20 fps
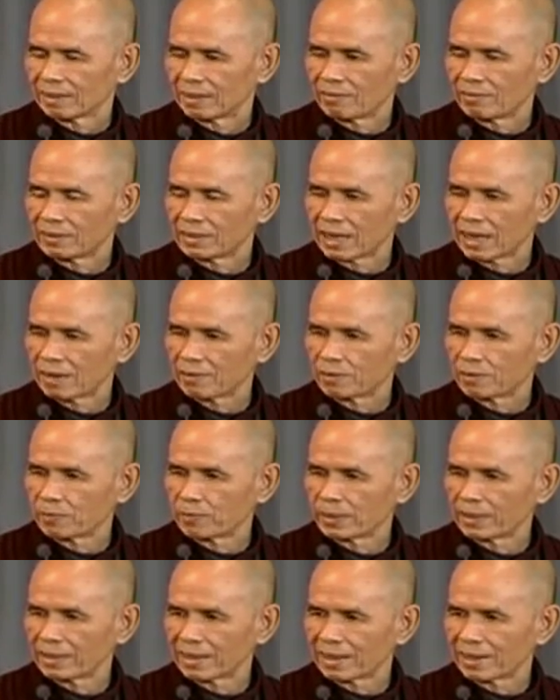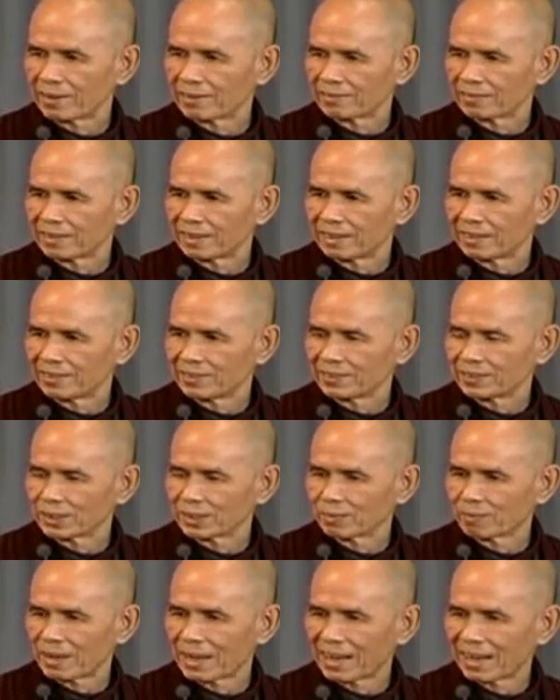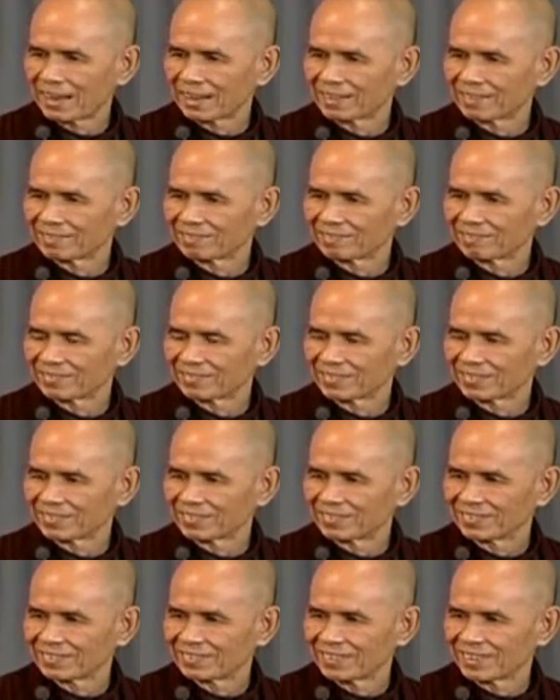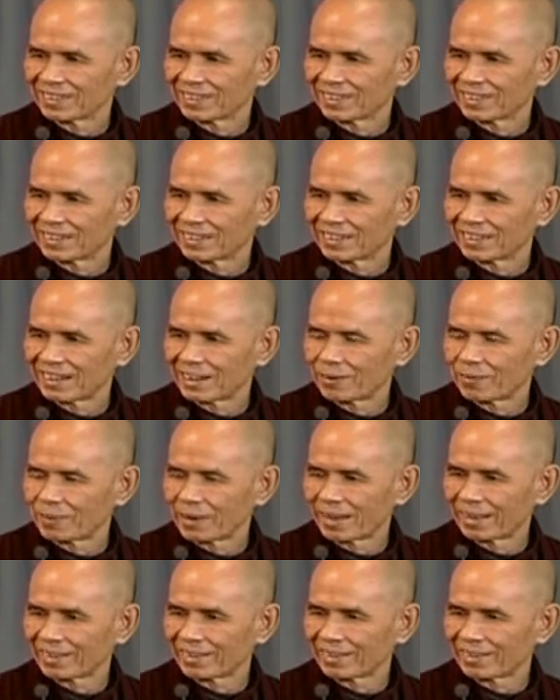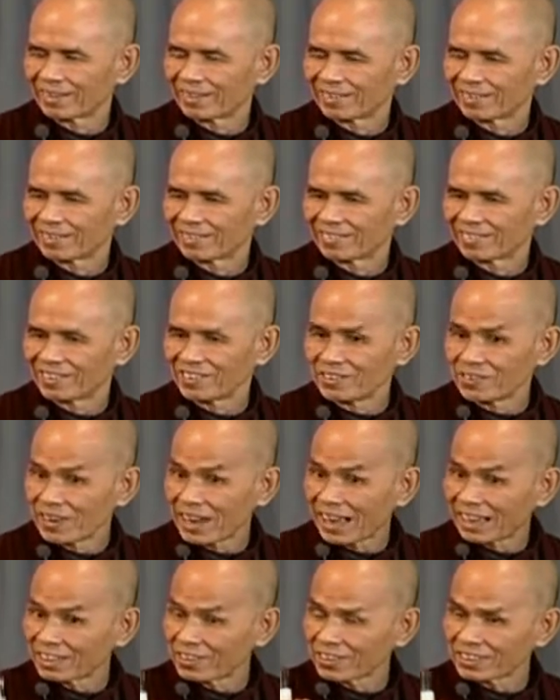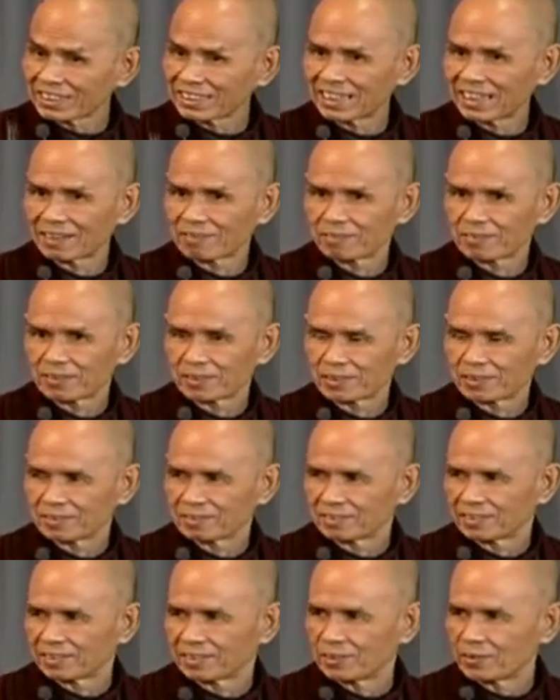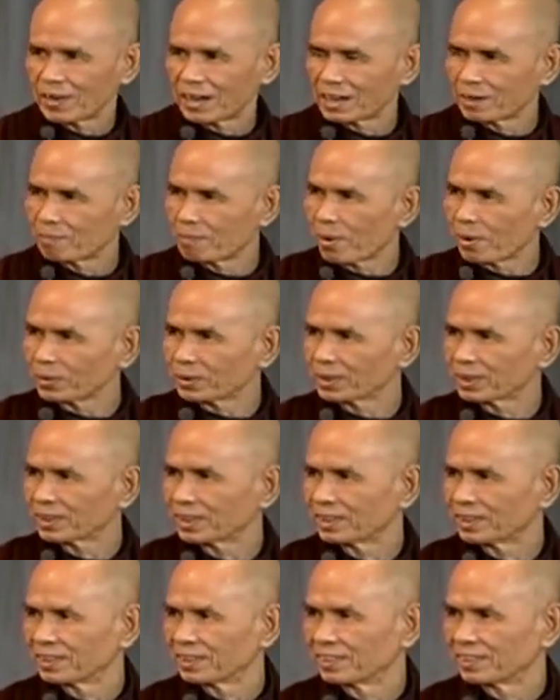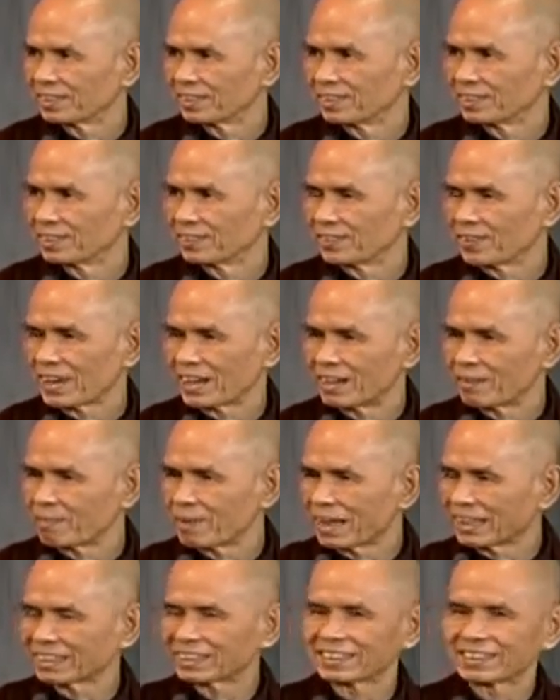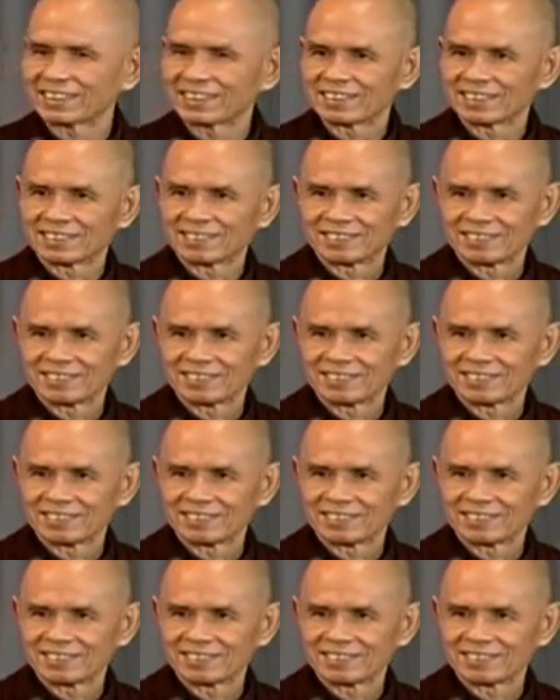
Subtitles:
Every time you breathe out and you smile through your out breath. And you are yourself. You are the boss. You are the master.